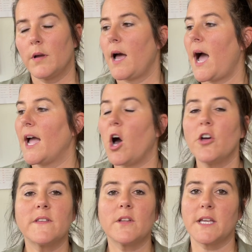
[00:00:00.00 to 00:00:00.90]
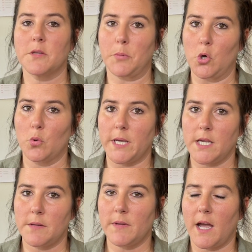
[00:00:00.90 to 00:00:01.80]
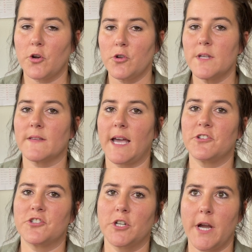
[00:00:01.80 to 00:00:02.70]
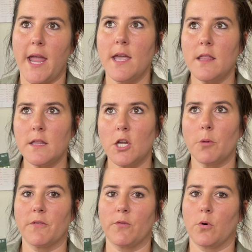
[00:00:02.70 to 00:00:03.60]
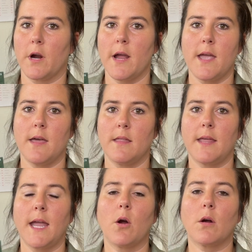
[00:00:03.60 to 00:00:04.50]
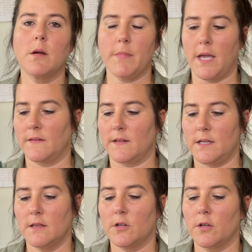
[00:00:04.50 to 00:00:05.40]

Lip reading: I also like the pole bean. I grew these last year and the year before and they are amazing.